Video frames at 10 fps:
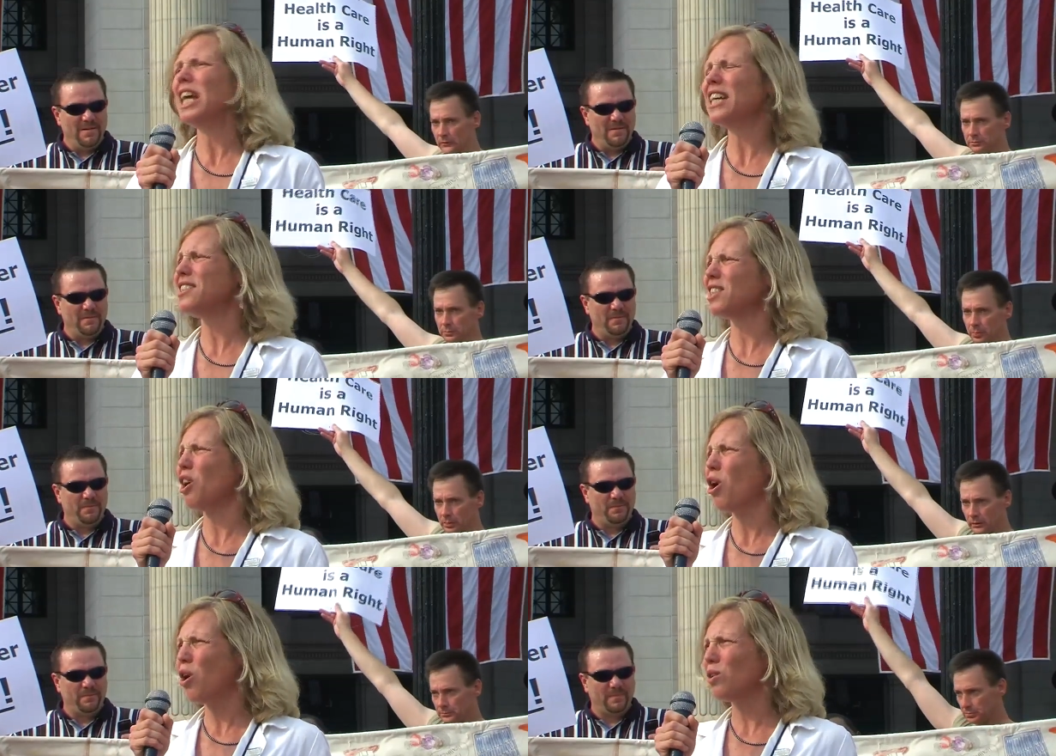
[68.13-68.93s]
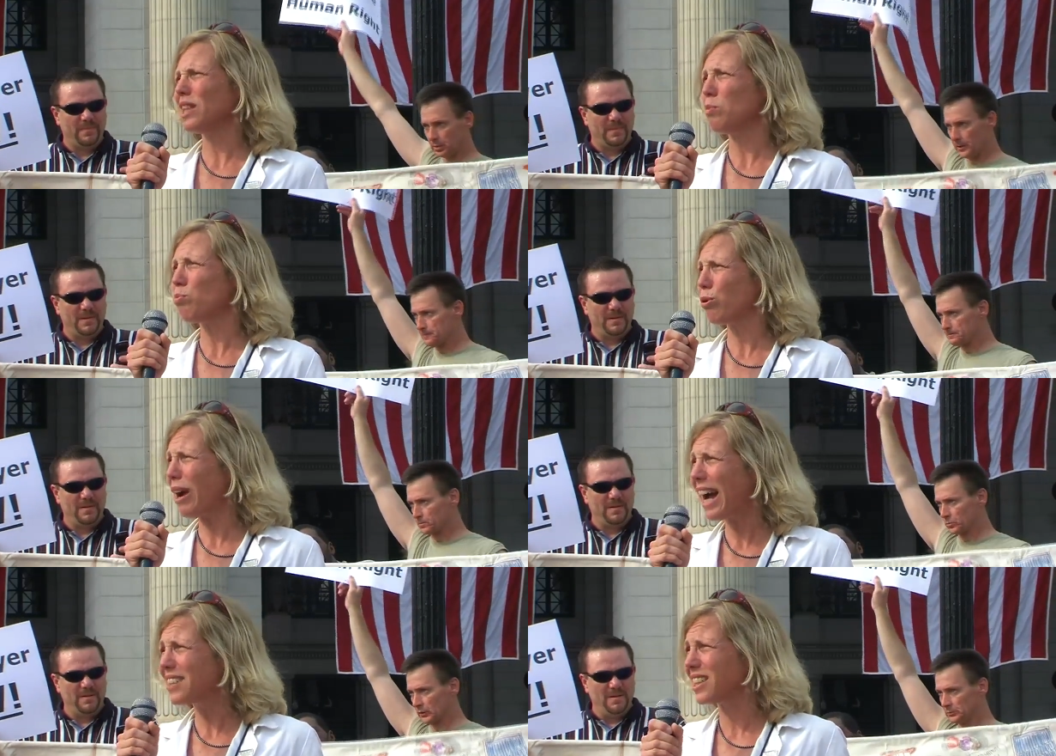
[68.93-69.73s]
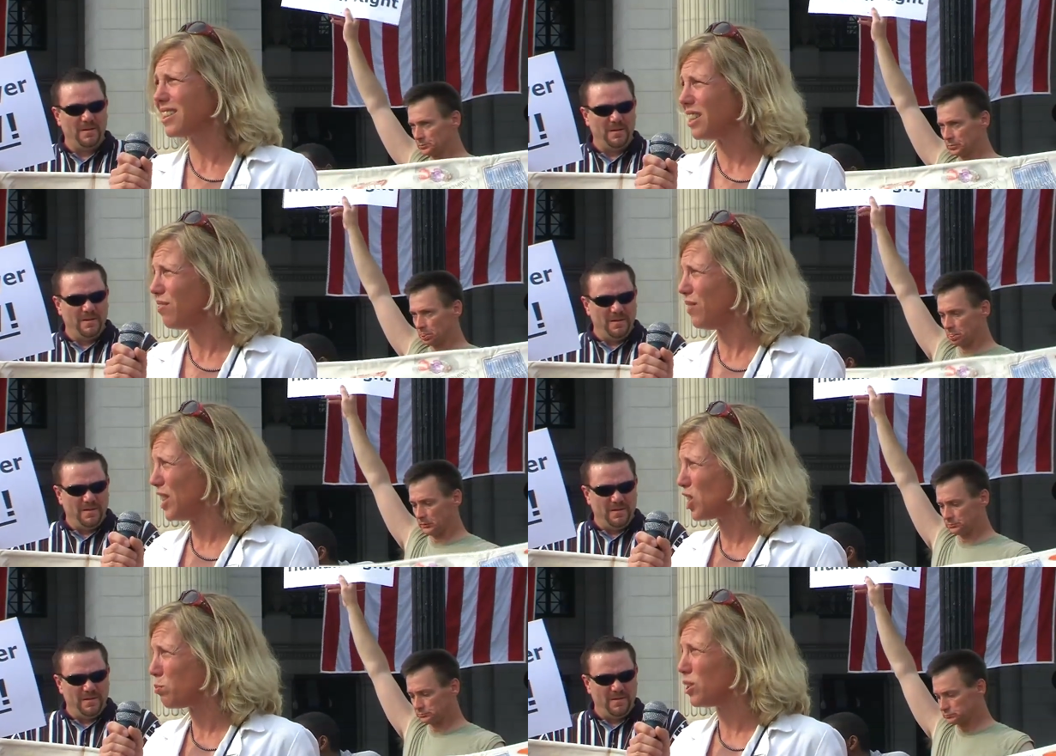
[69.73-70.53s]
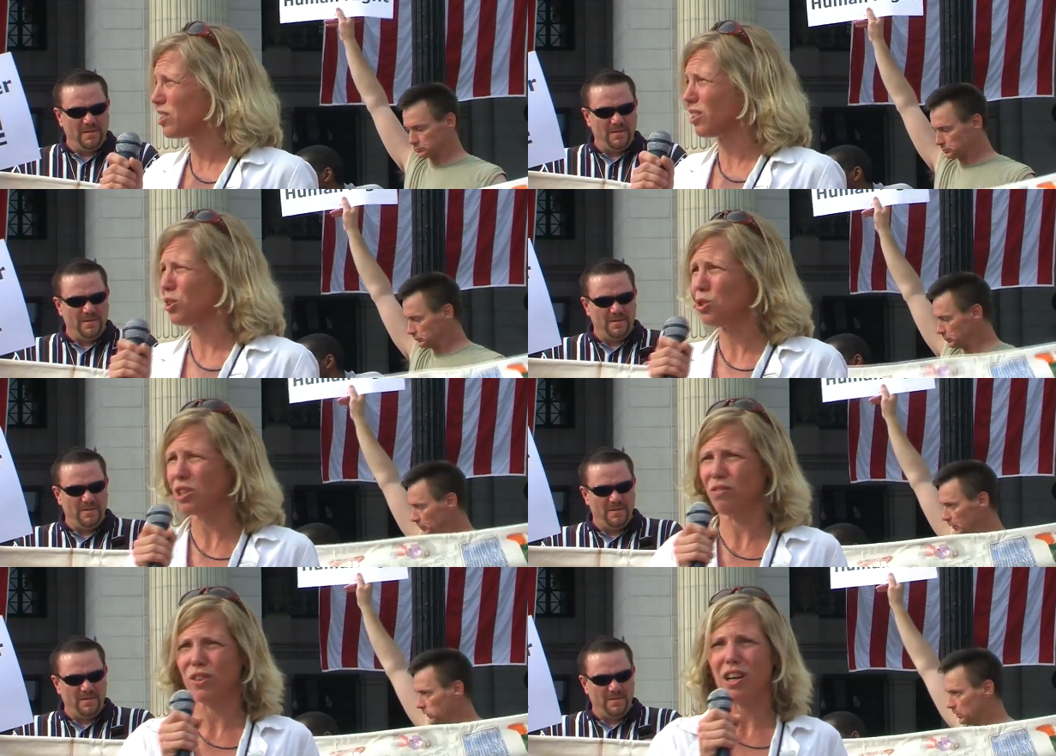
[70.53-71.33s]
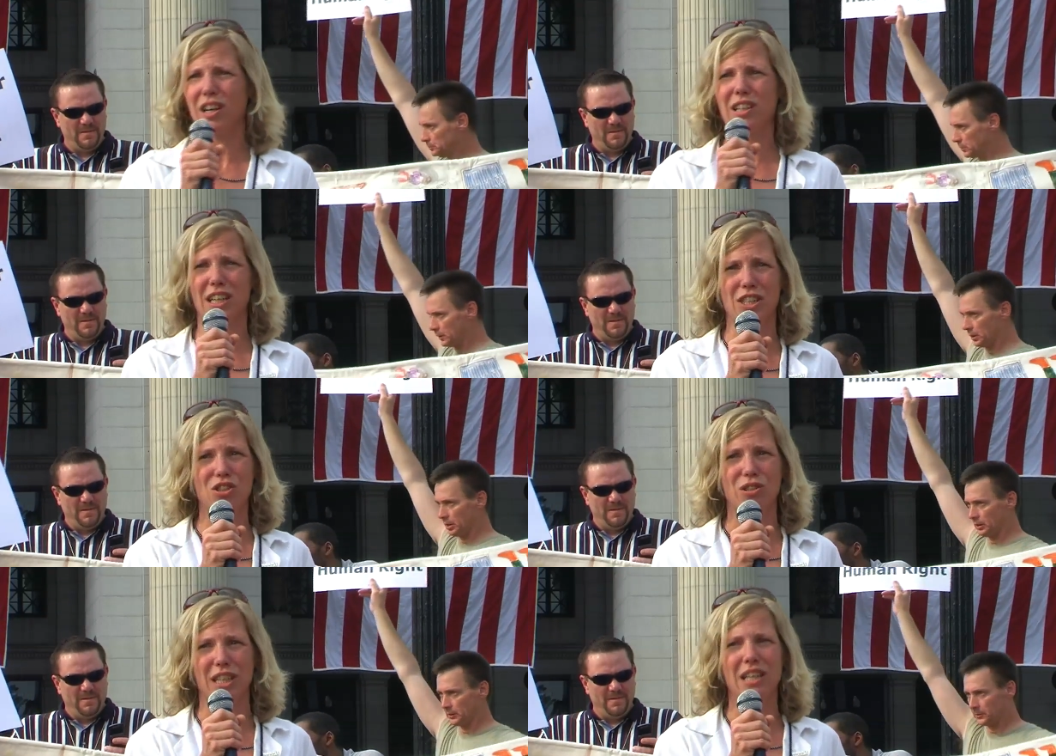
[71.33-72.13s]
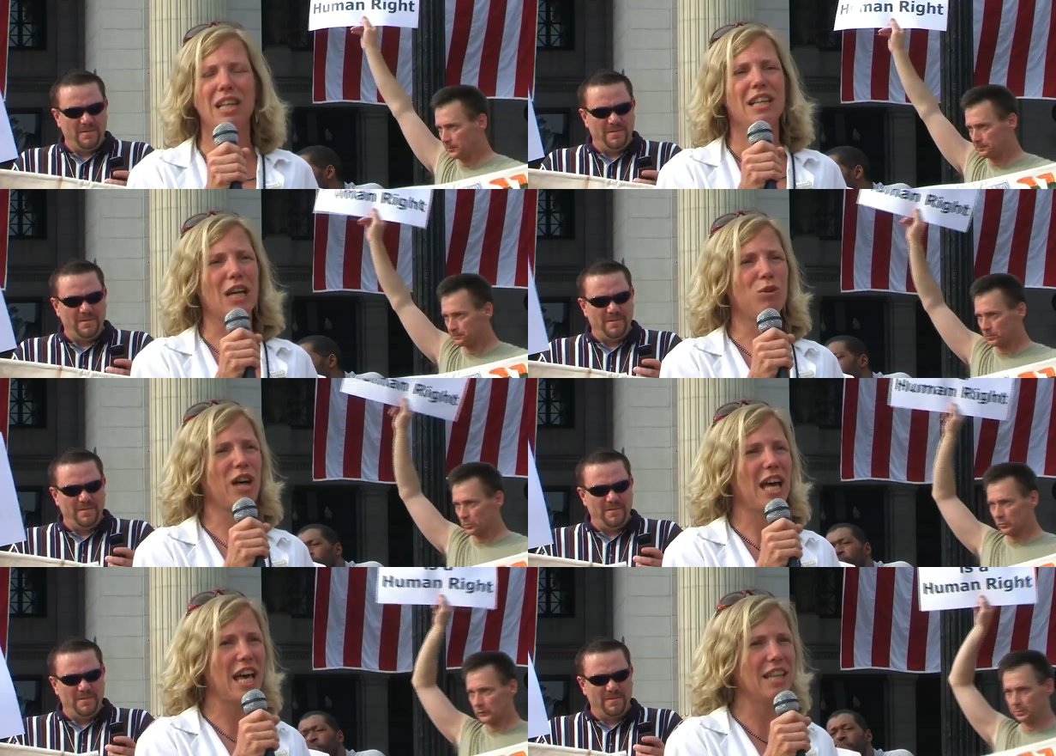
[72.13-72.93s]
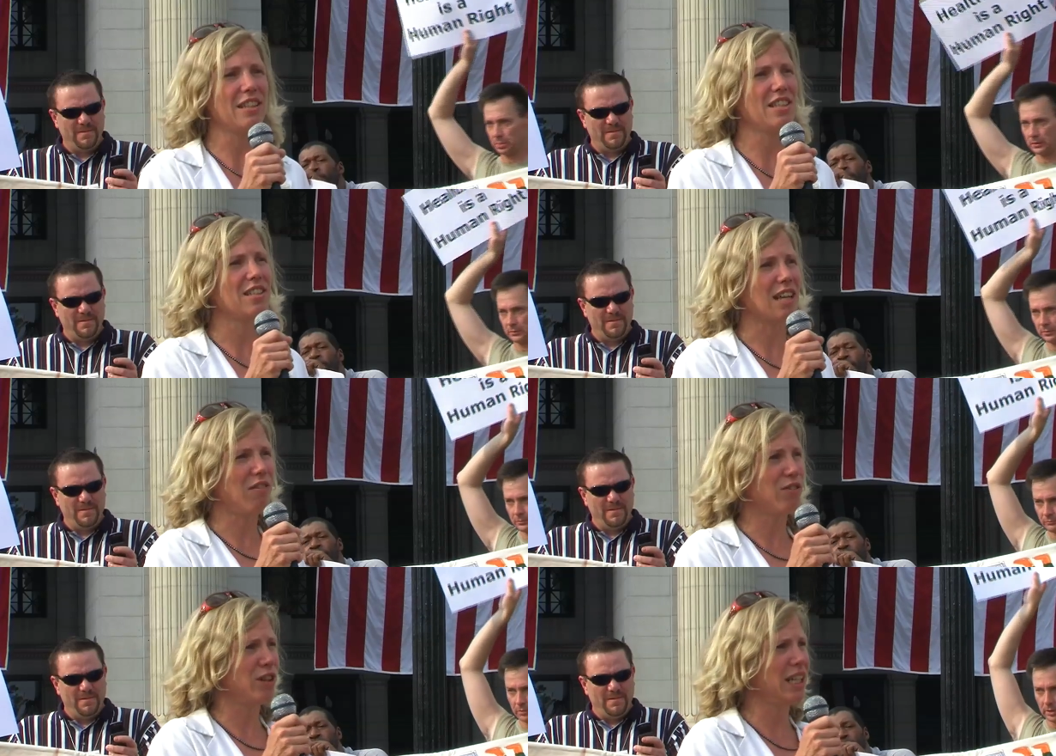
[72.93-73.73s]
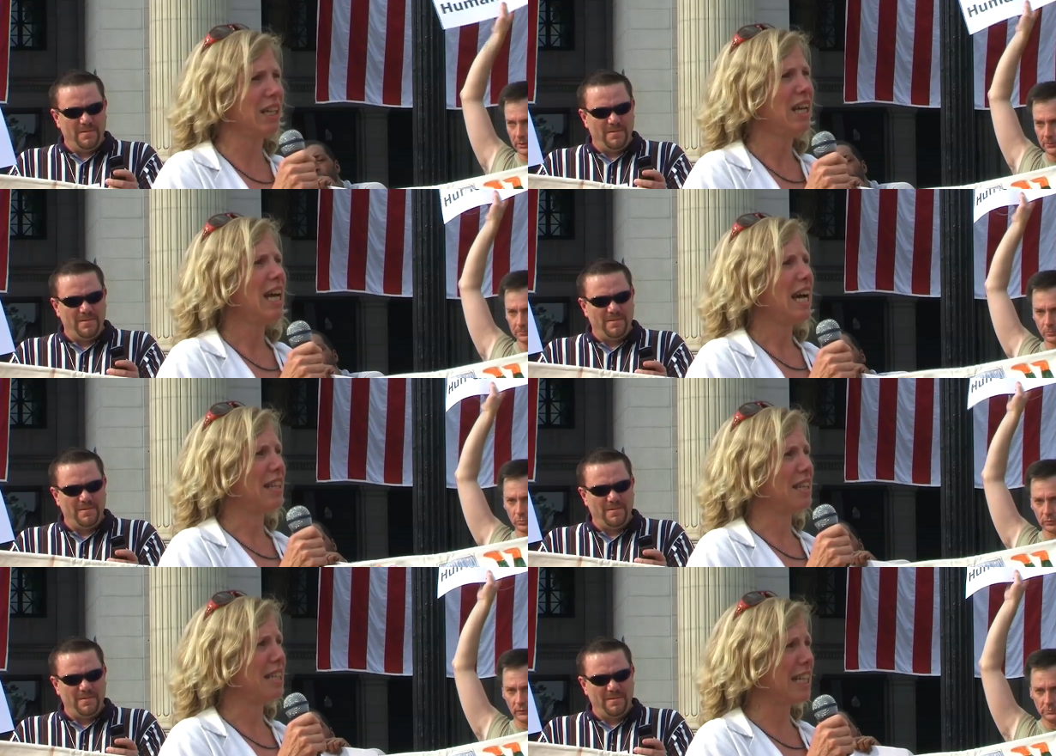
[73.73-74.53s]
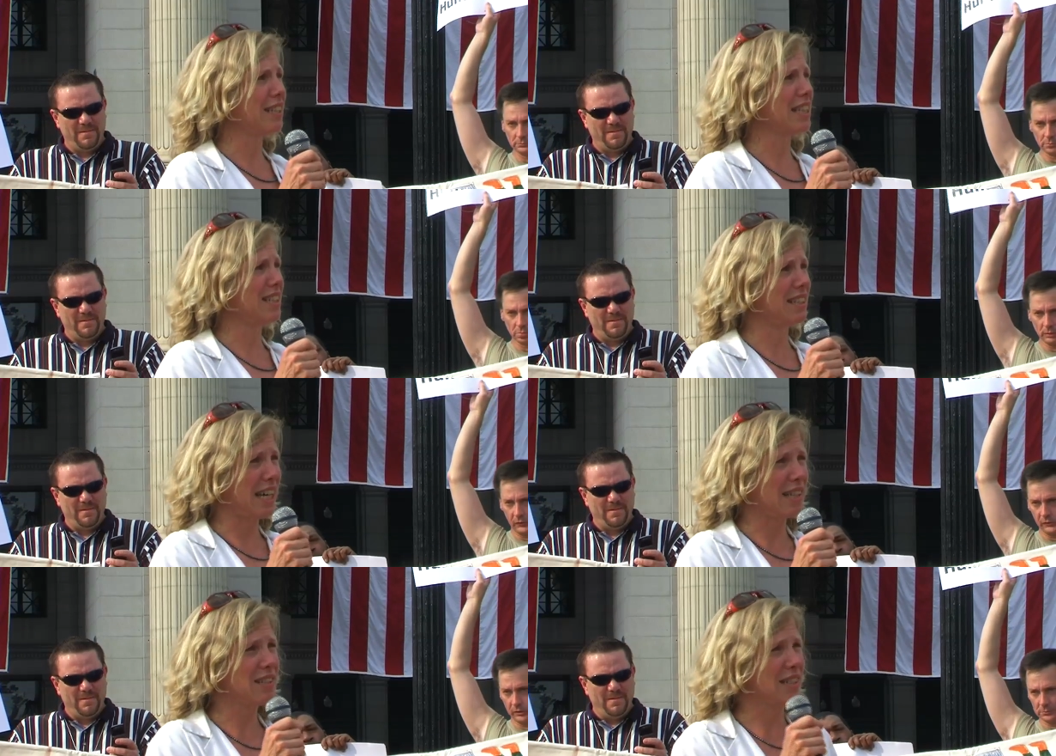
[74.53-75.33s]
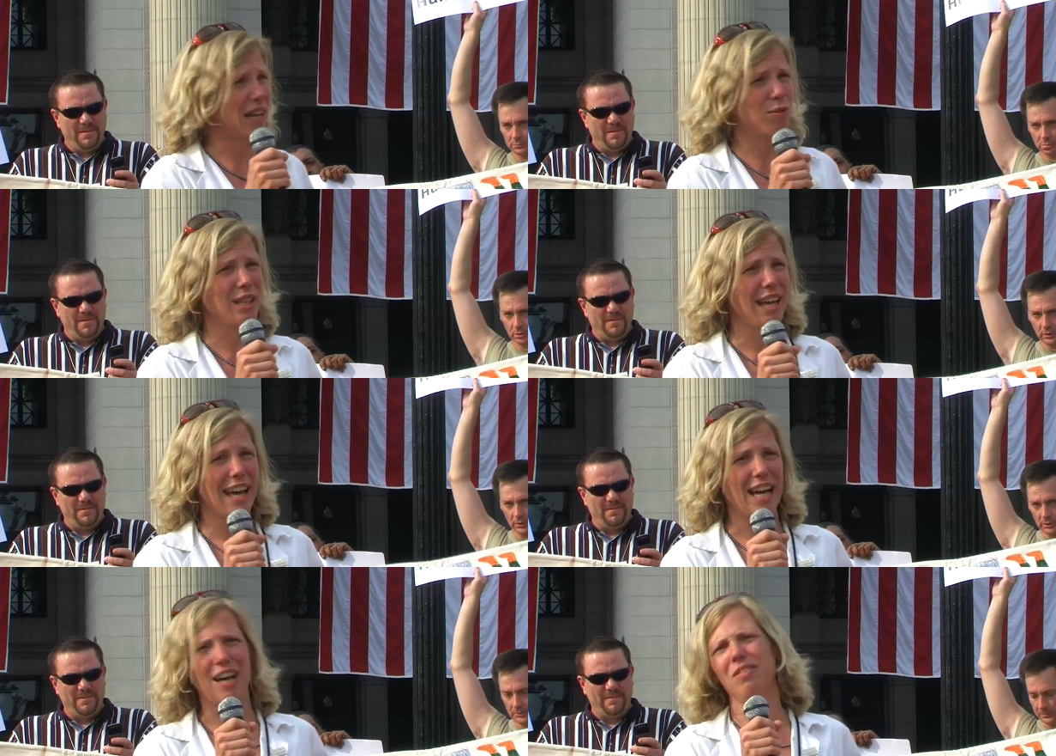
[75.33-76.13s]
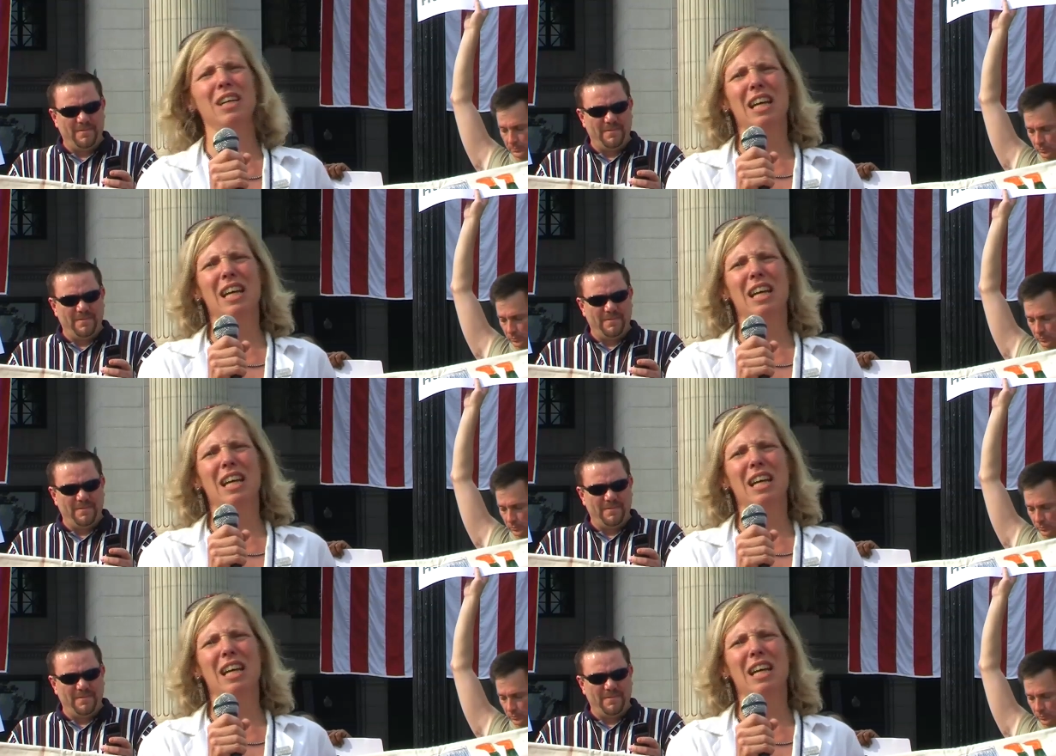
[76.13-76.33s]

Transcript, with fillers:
Speaker 1: It's the only practically feasible solution for our country that will end the suffering and the needless deaths that we have.